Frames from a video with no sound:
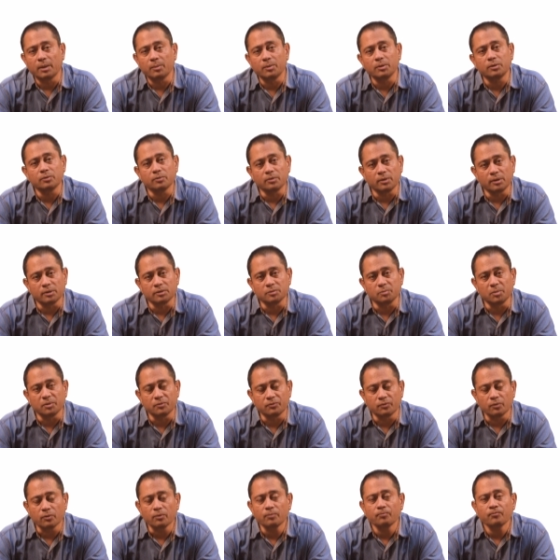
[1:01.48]
Hamiltonians
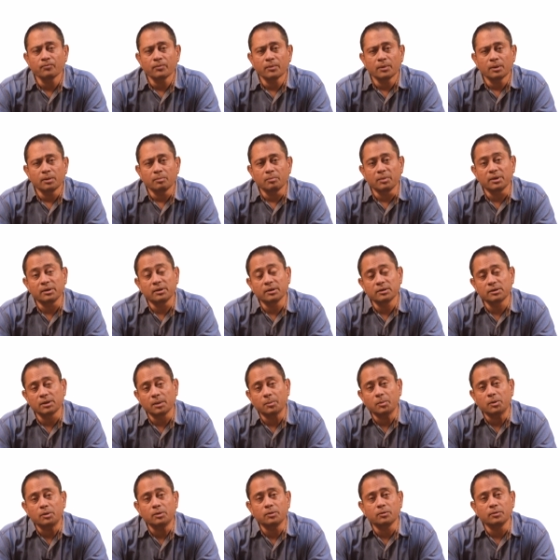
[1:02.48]
before, but this
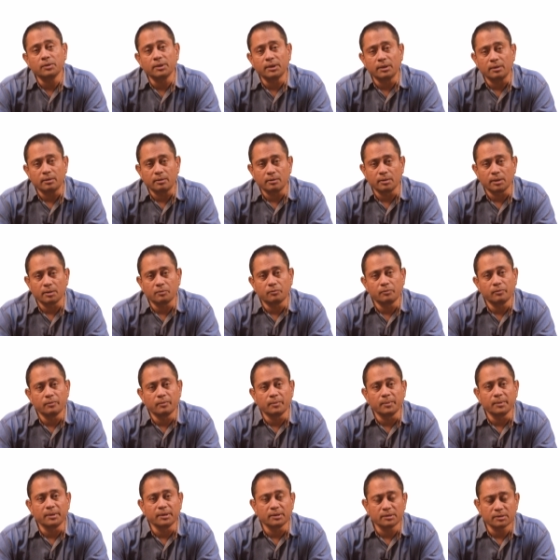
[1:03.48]
Hamiltonian that we
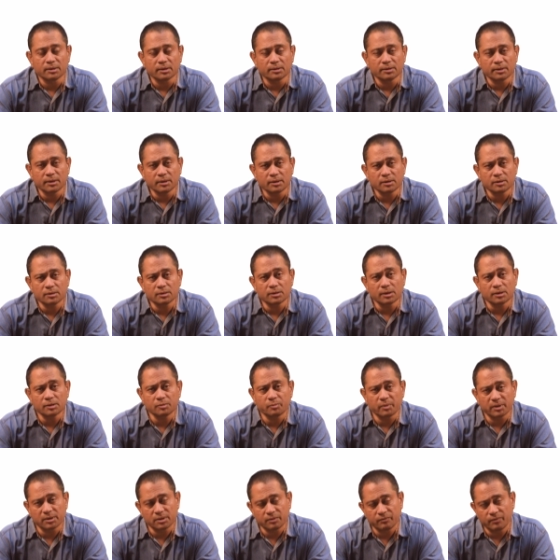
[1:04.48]
will be discussing is just
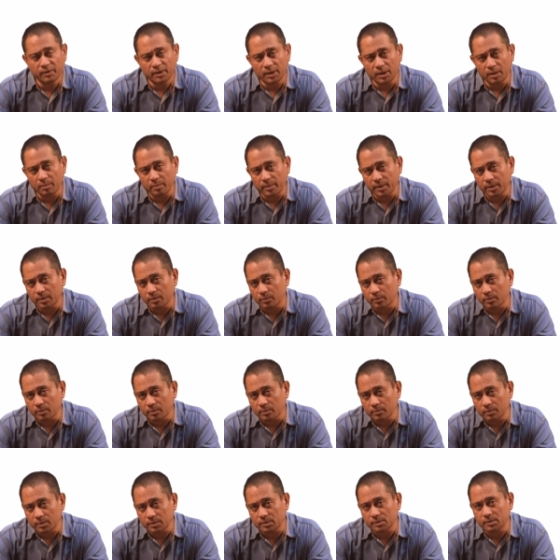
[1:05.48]
specifically meant to
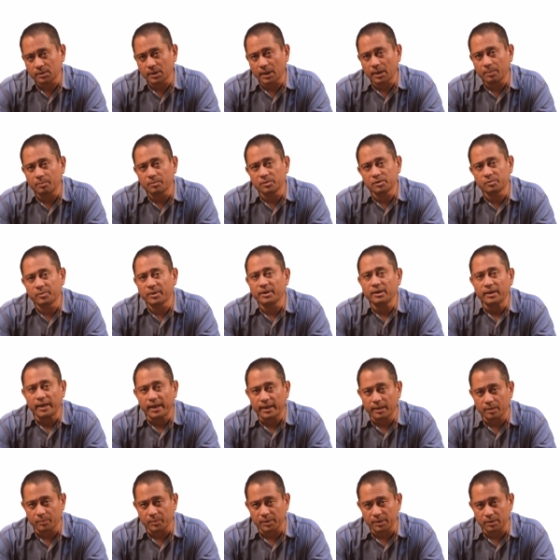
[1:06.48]
describe spin
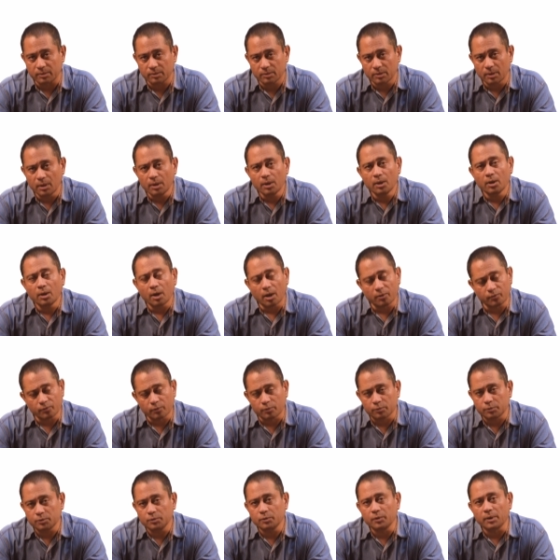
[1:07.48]
dynamics. Of
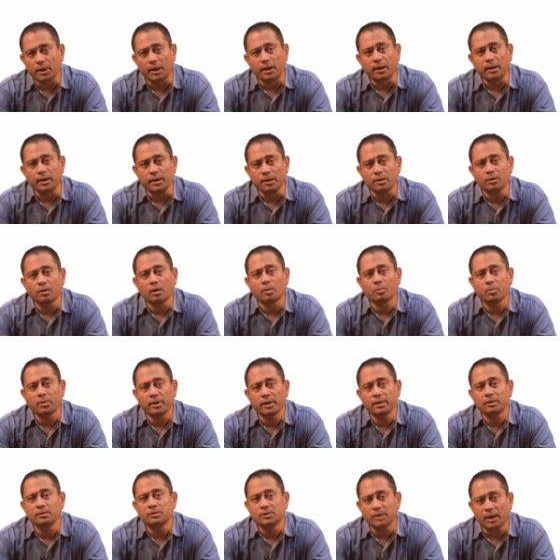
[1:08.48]
course, you can
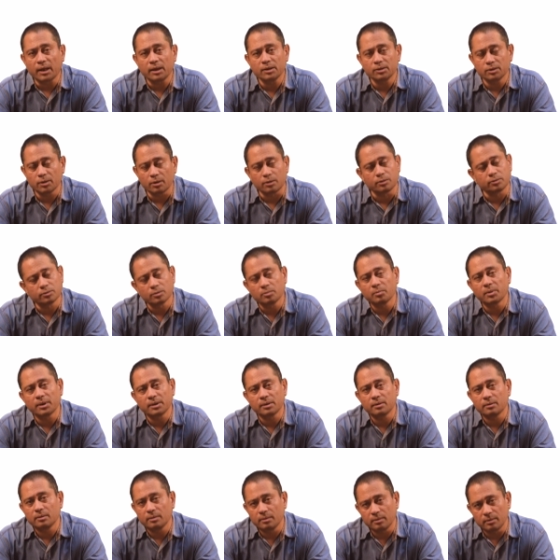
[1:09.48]
incorporate charge also,
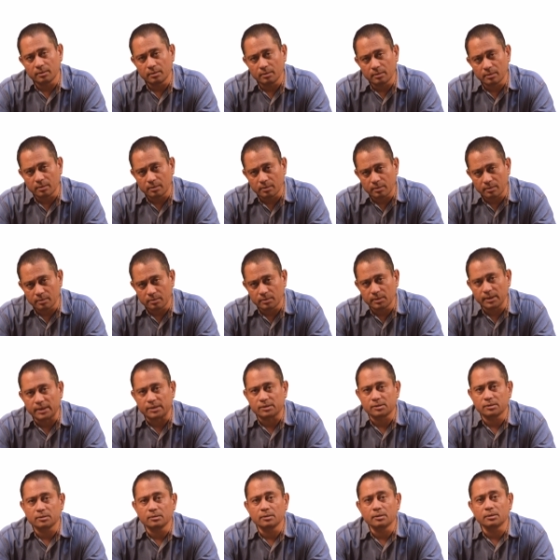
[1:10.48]
but
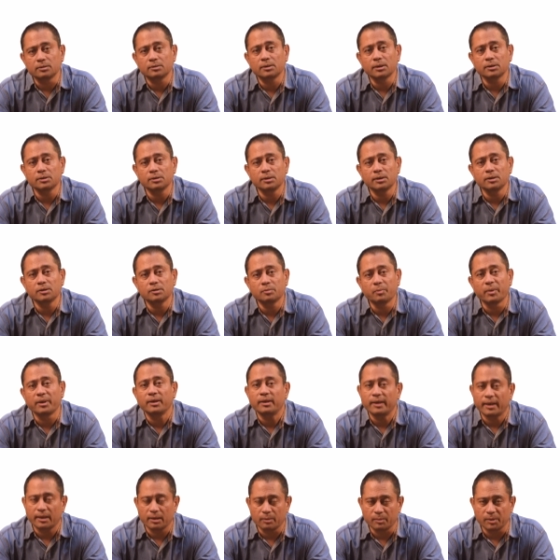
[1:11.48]
yes, it's just the
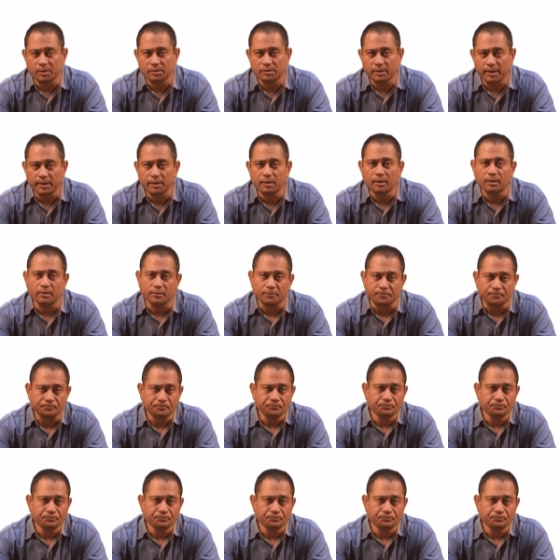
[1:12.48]
spin dynamics right now